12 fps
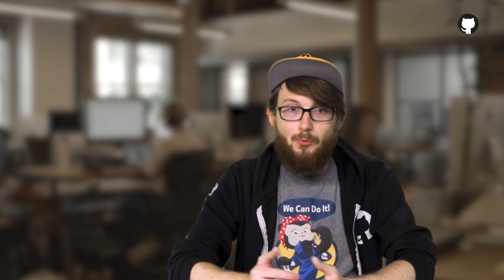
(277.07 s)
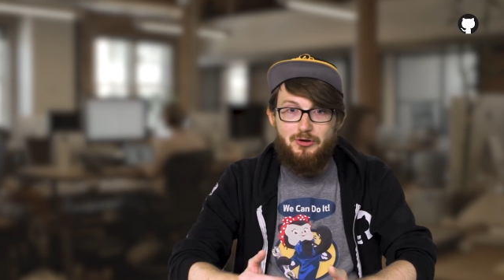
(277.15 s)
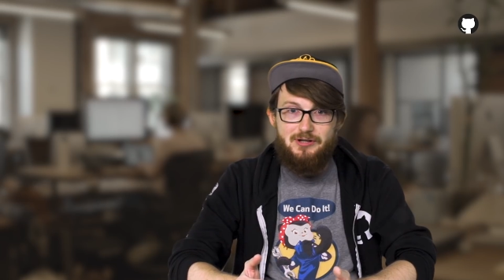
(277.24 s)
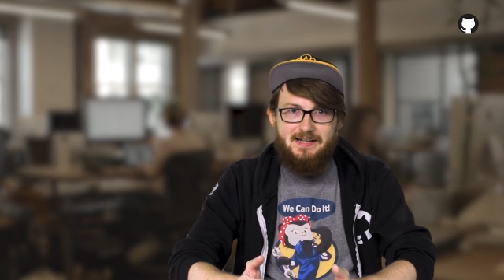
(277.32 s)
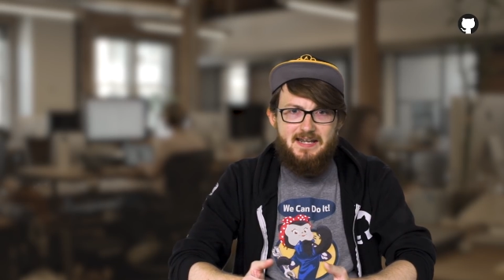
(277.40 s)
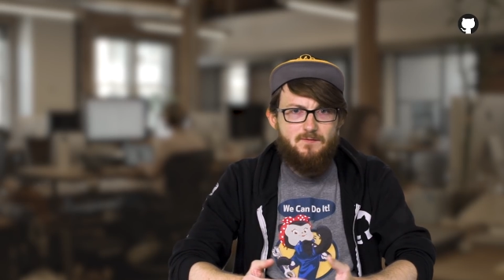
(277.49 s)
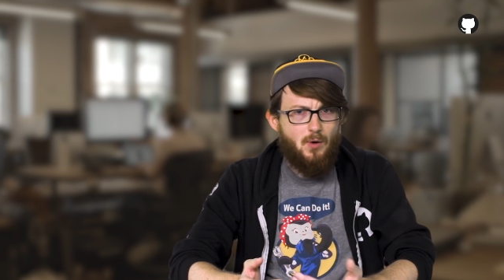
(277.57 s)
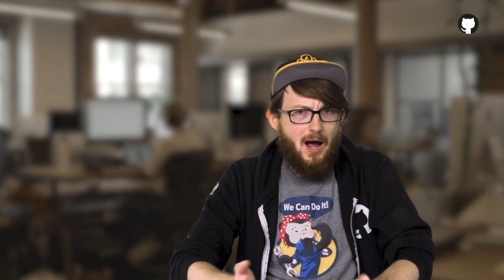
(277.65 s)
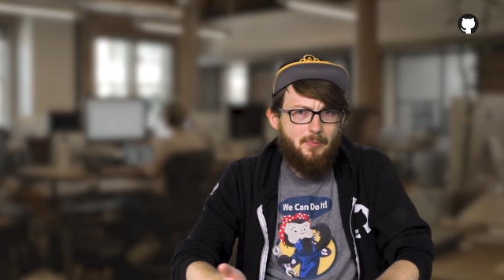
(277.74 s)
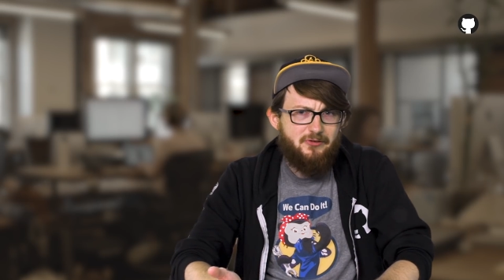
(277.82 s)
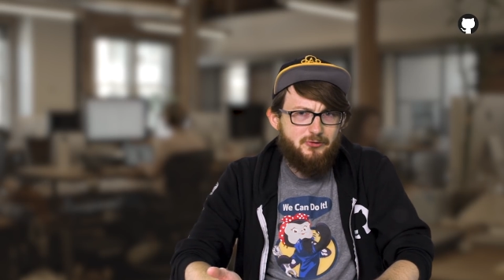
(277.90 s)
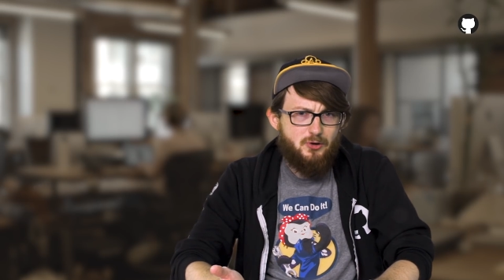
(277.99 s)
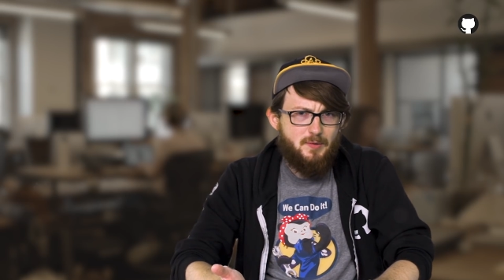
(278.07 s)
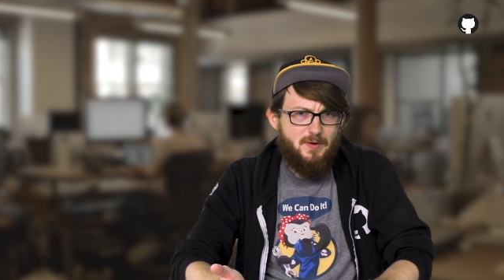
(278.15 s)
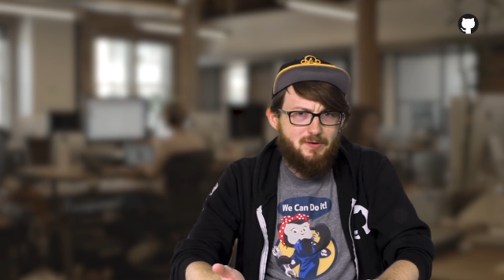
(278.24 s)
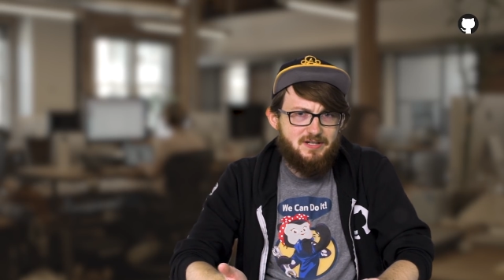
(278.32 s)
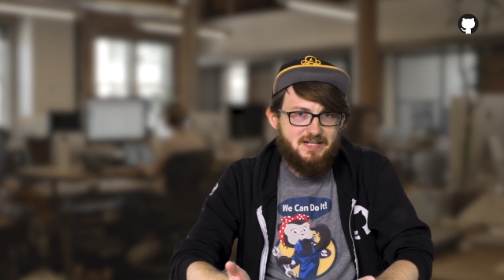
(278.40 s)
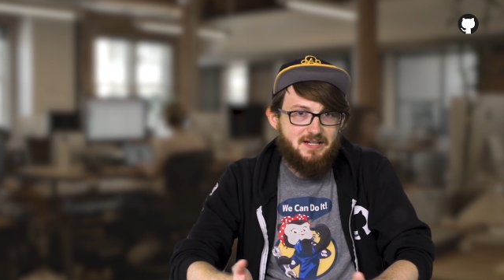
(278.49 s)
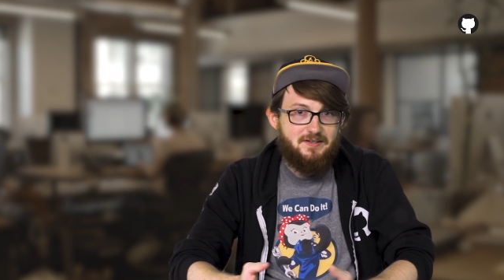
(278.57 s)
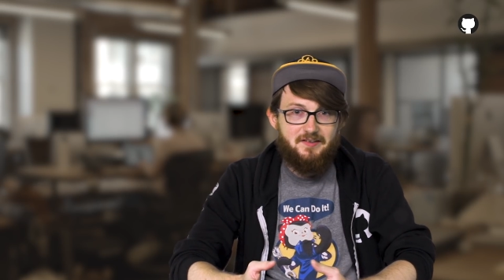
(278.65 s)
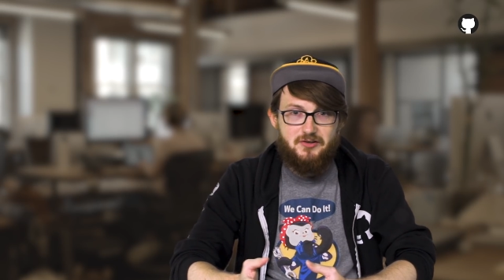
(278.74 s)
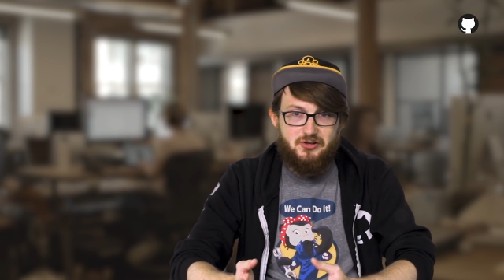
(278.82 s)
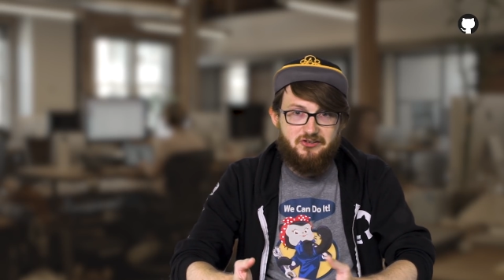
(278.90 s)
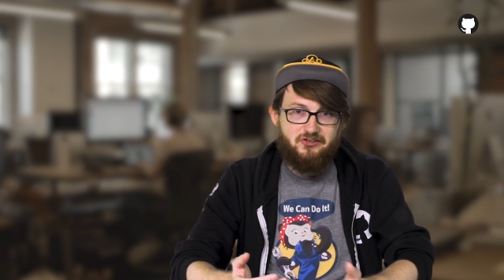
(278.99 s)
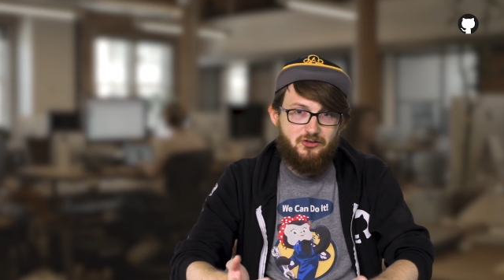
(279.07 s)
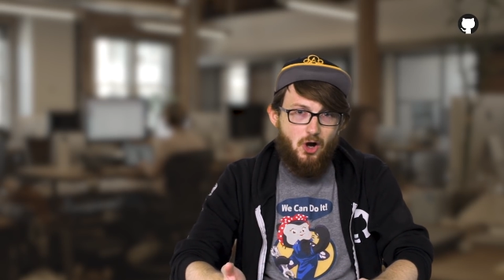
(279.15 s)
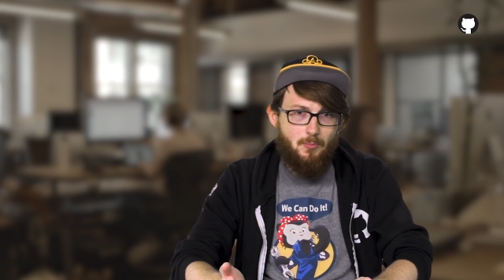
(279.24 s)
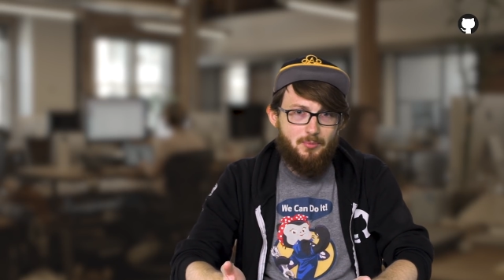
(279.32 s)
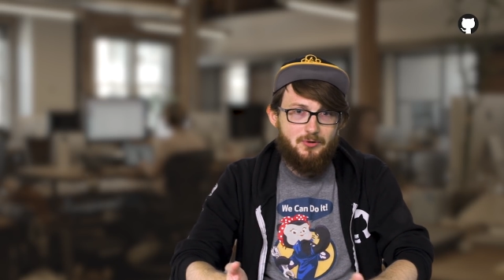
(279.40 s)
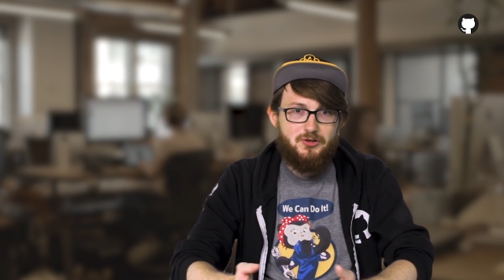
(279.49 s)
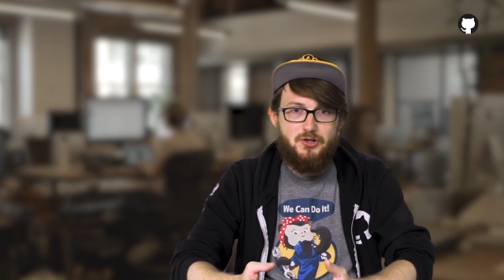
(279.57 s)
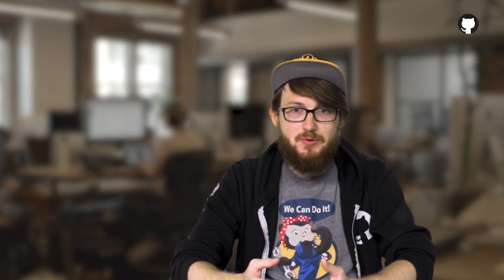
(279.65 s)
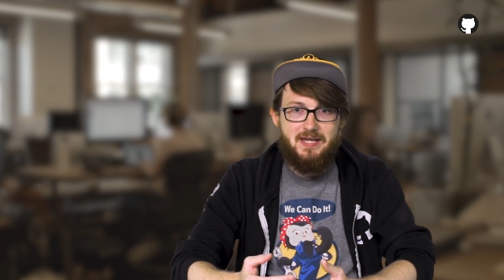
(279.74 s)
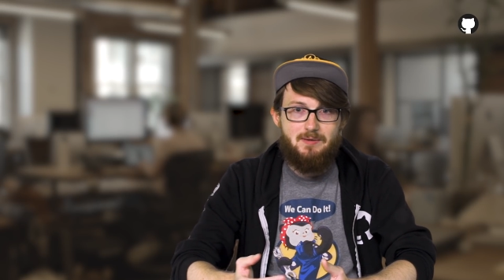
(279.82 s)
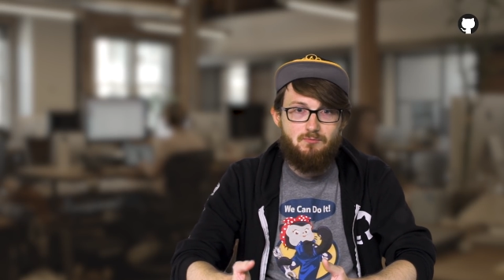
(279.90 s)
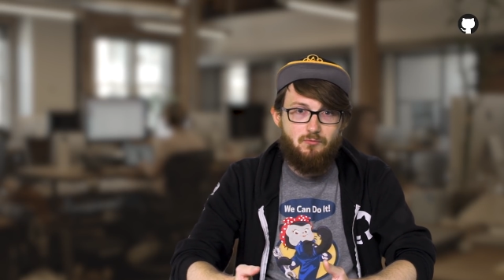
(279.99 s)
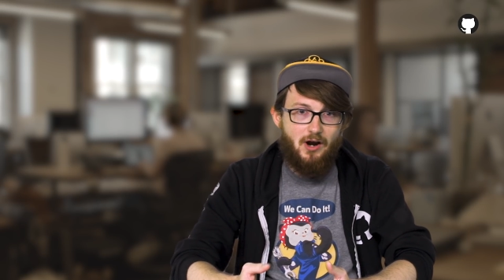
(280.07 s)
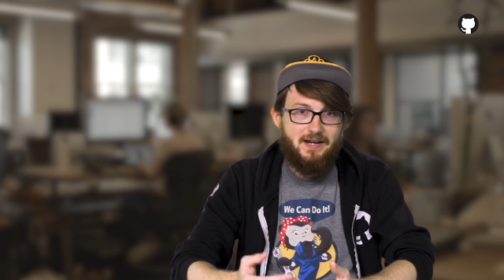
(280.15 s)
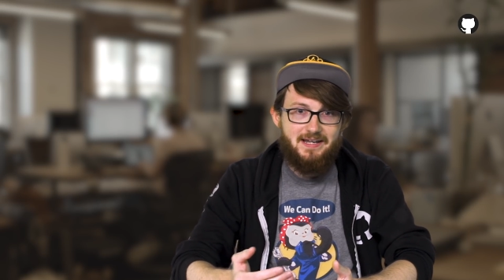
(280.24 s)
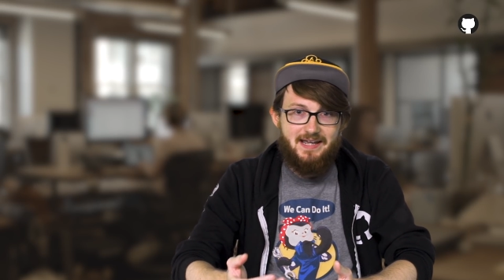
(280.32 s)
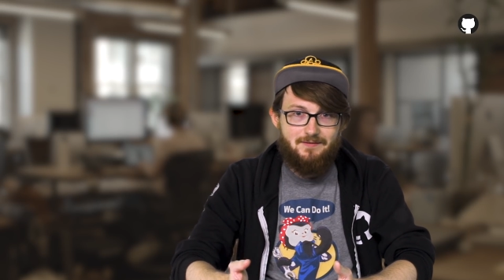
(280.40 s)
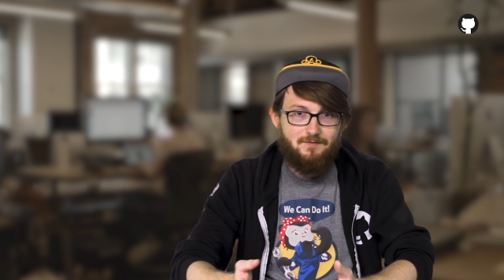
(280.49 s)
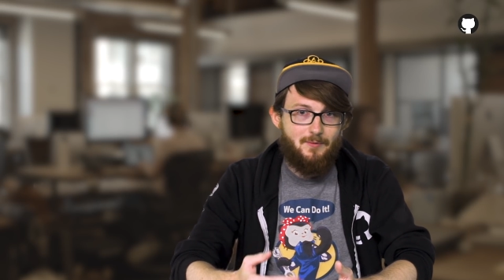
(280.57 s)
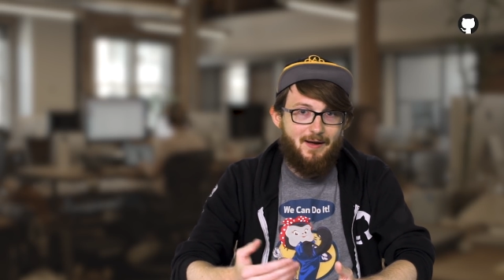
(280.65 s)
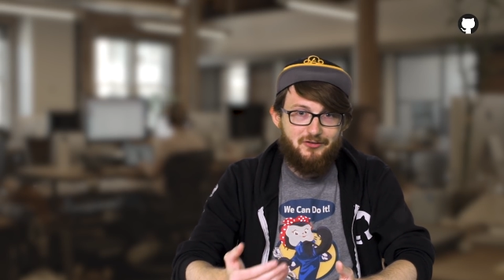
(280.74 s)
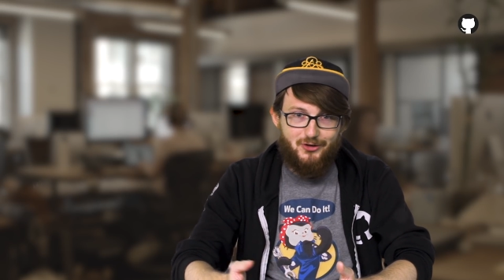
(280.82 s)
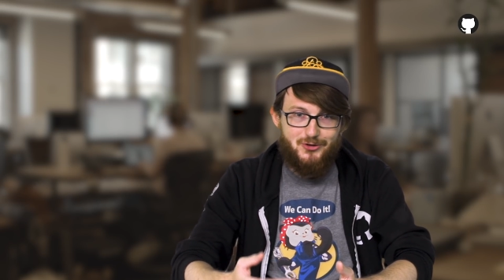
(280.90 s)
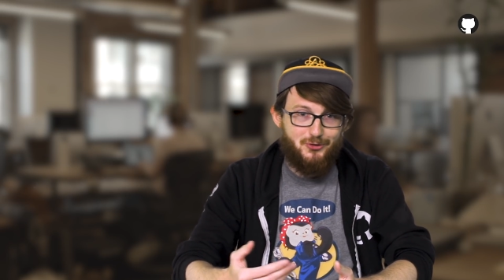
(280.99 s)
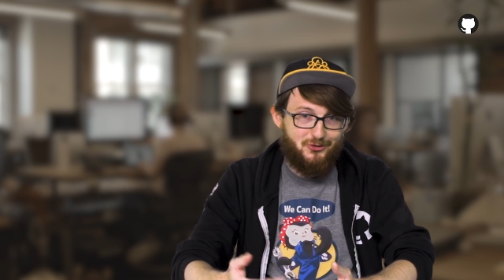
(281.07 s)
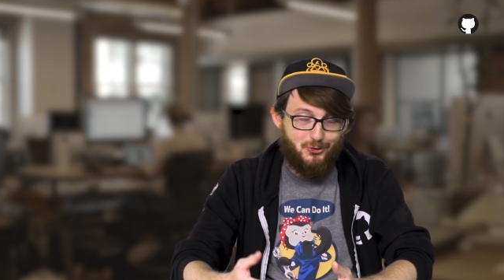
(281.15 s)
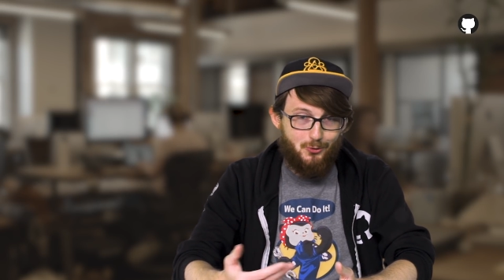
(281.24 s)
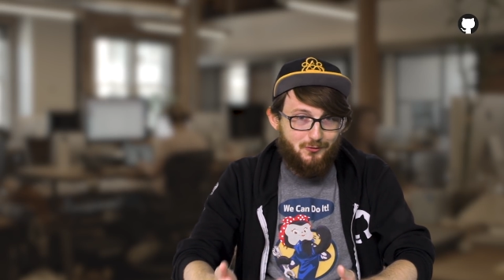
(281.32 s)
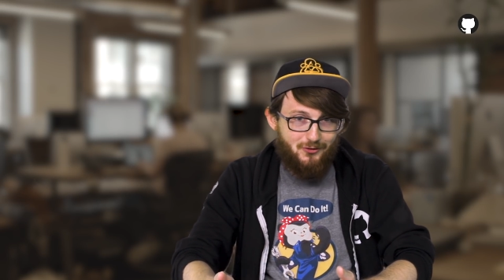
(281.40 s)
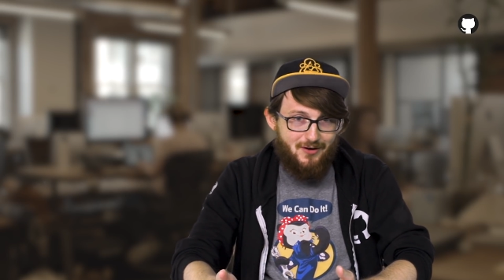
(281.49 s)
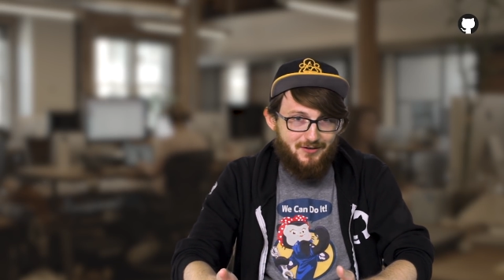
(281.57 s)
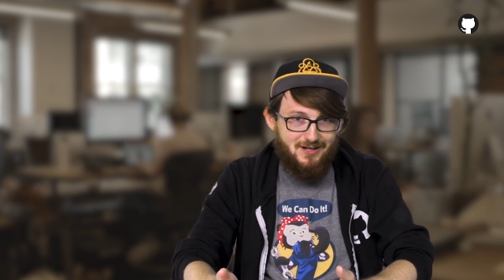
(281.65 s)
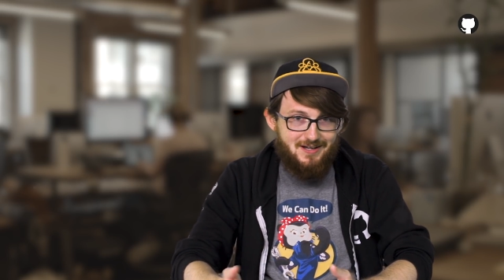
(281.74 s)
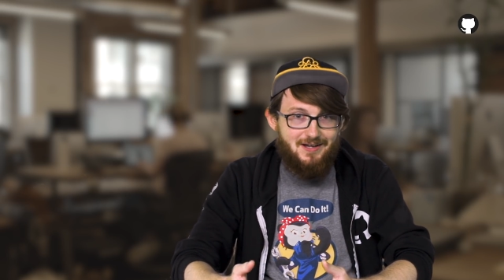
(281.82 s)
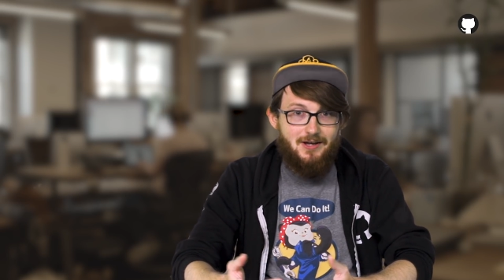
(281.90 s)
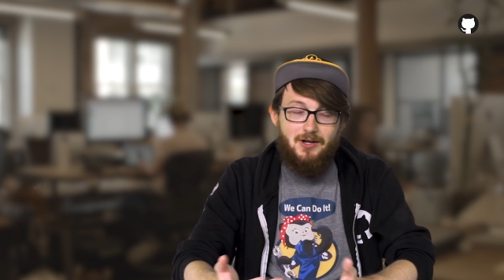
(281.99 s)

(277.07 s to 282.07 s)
When you leave, what happens to your community? Does it just stop? Do you keep running it from outside your school forever?